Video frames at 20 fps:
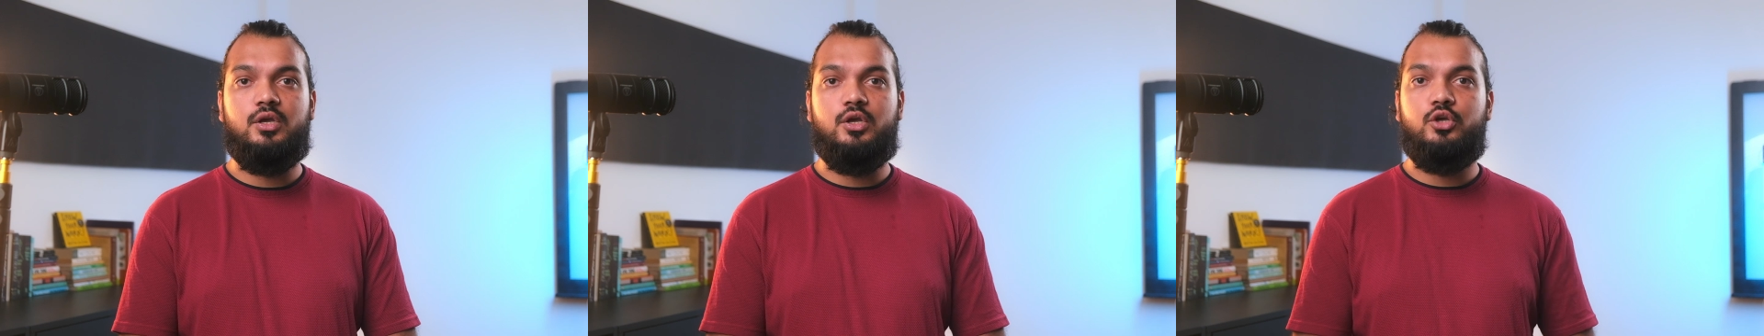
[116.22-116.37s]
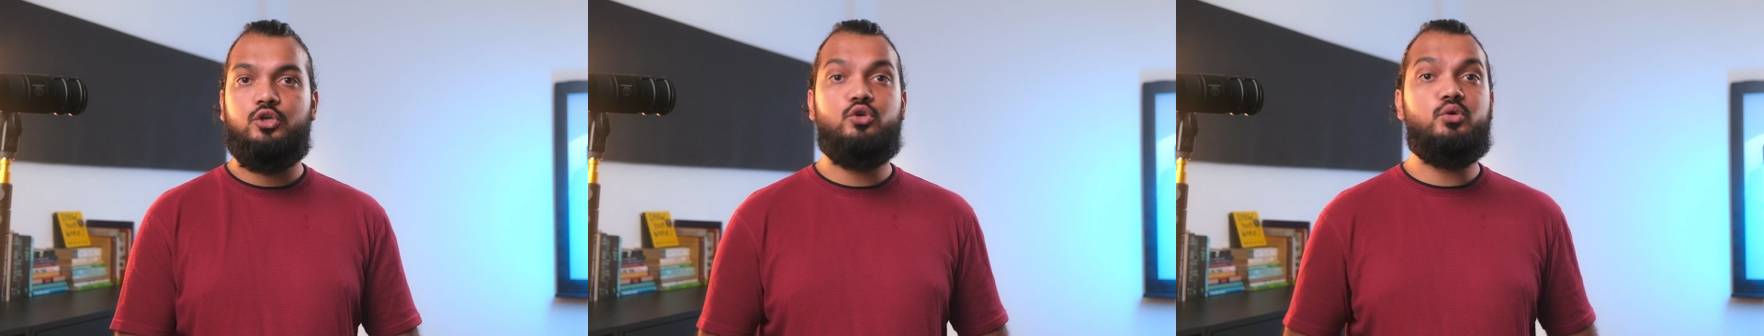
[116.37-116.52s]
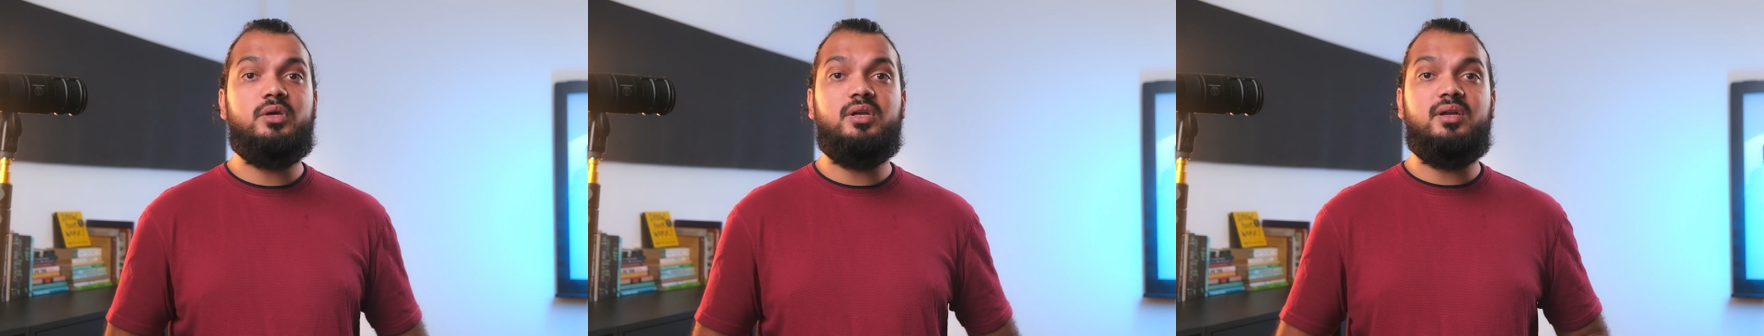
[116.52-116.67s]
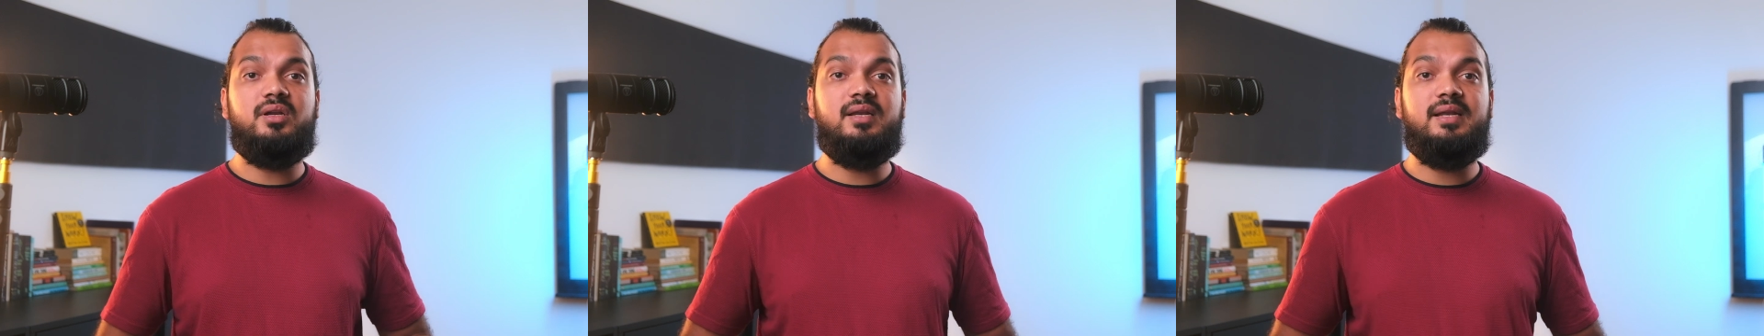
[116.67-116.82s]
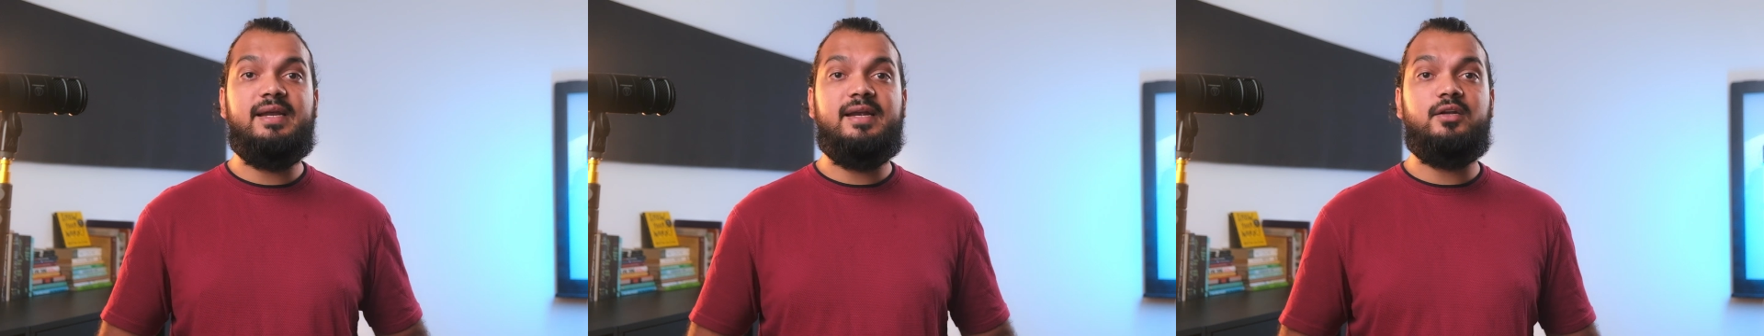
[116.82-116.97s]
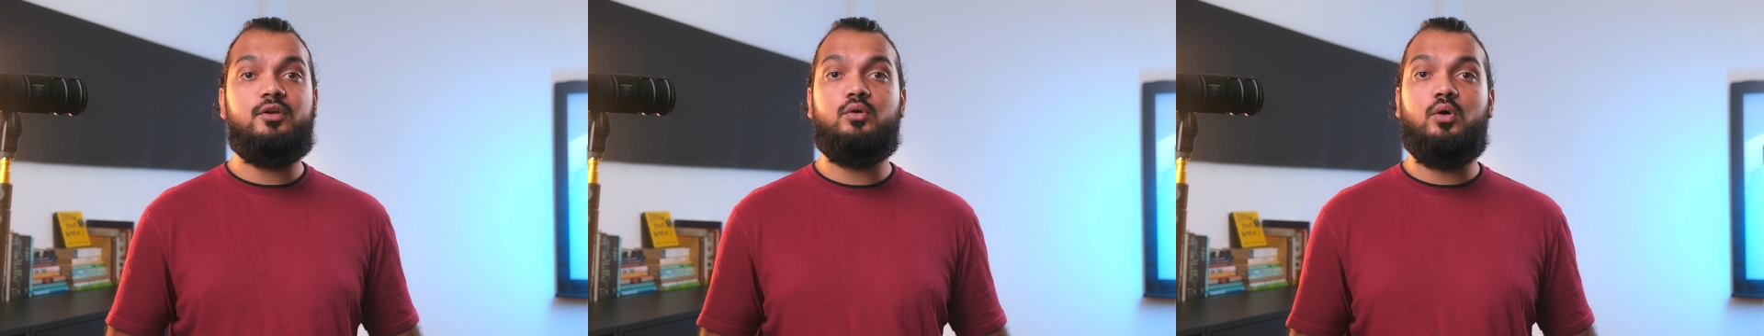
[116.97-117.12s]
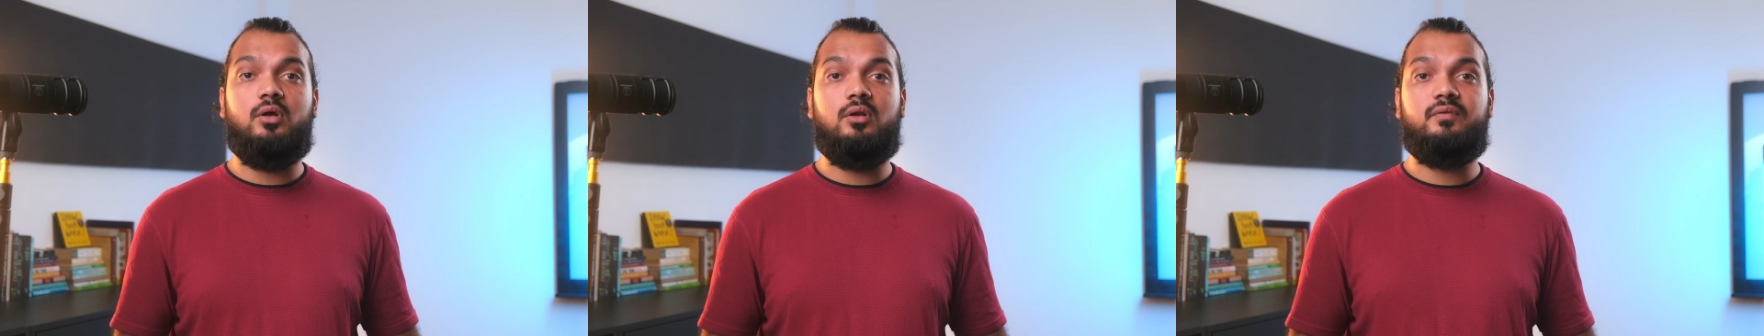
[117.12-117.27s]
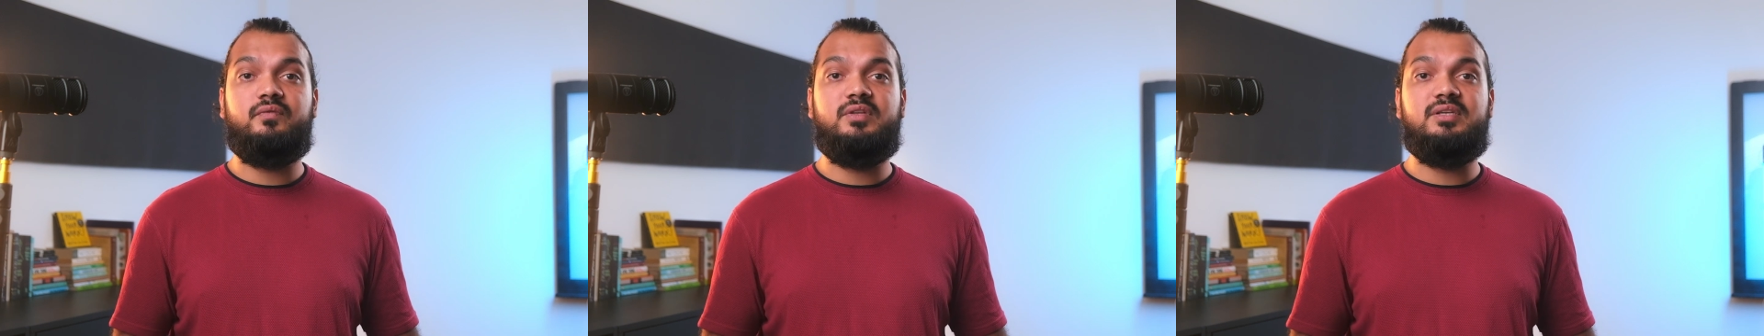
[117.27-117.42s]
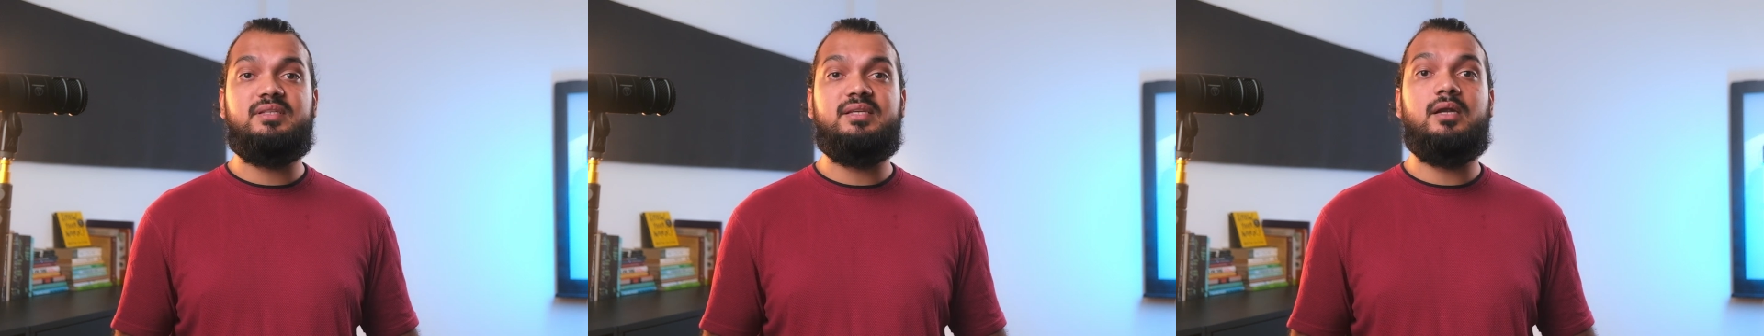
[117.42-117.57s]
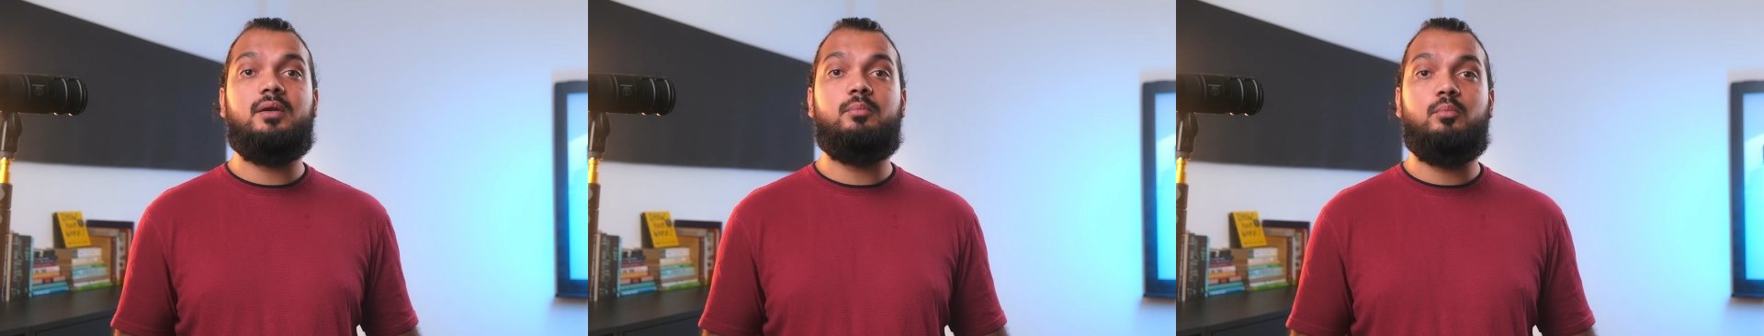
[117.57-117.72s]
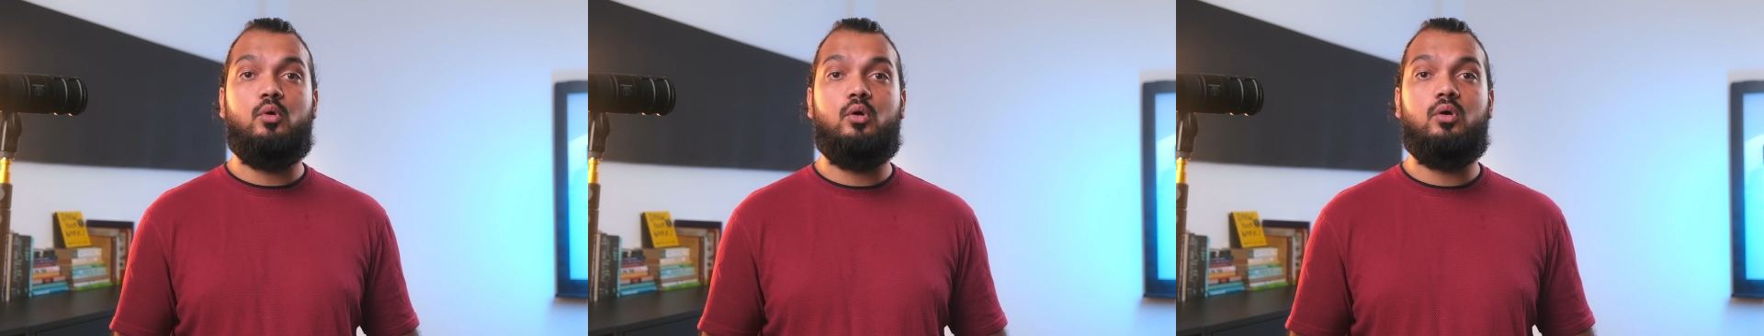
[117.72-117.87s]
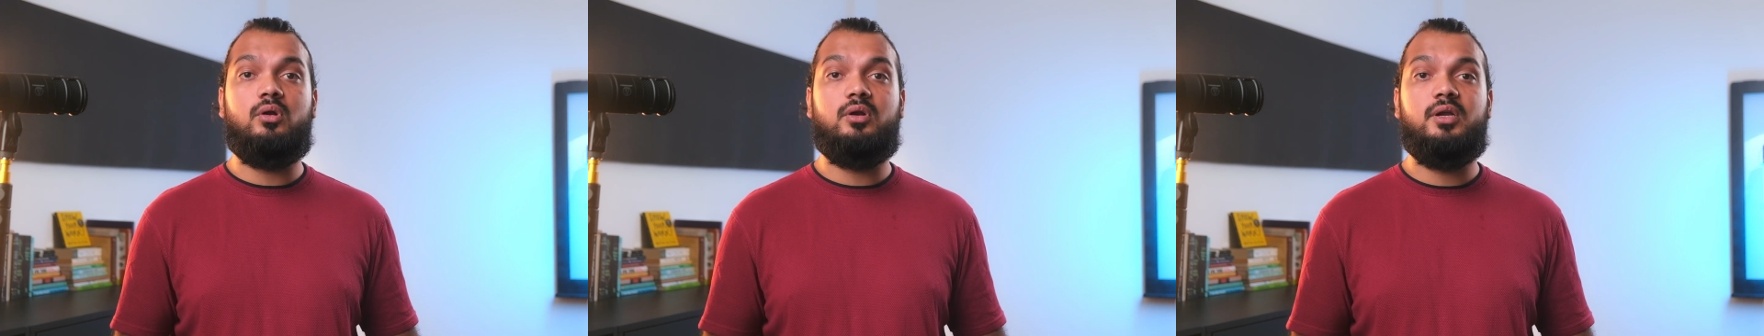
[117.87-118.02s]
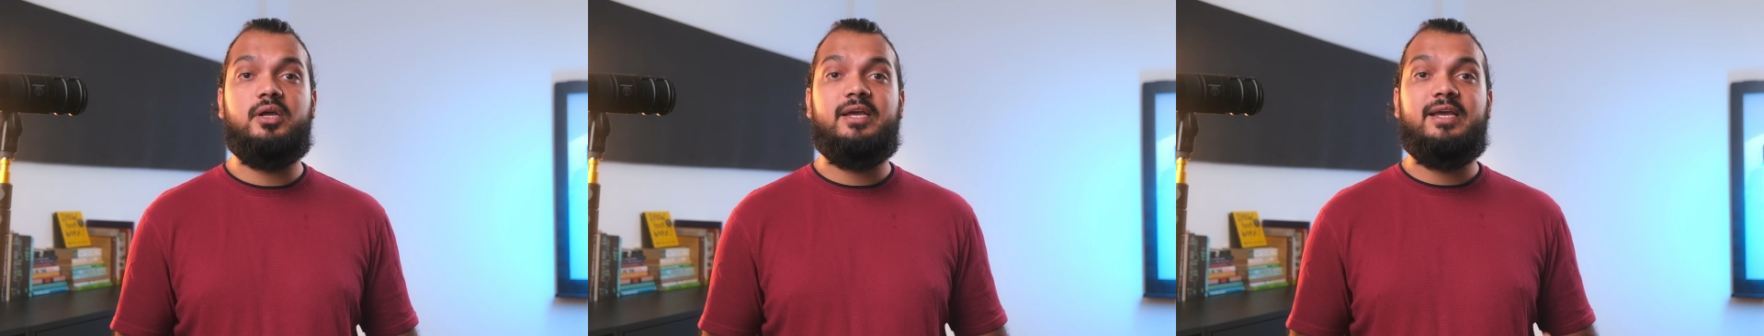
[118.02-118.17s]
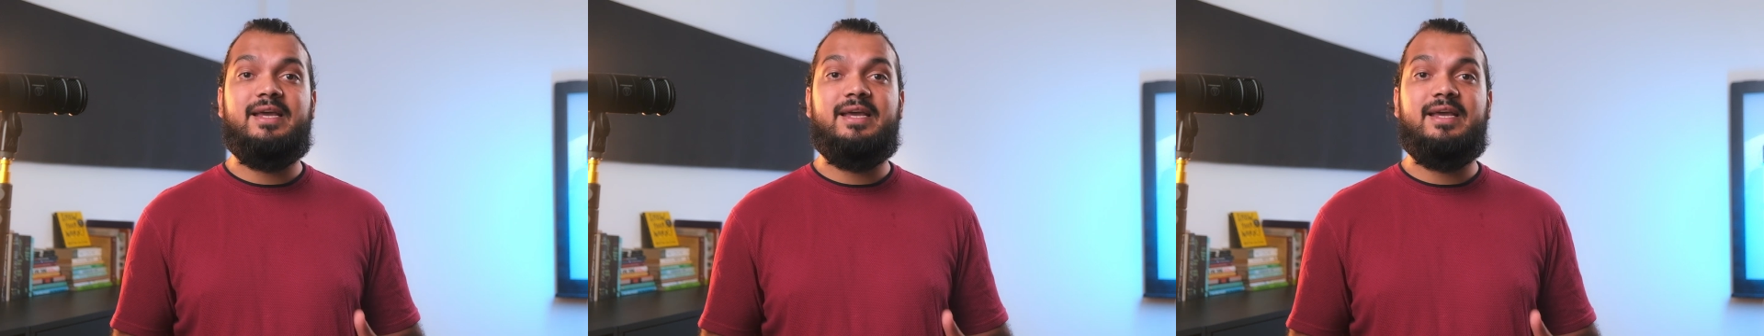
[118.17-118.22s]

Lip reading: You can relate to all of this and more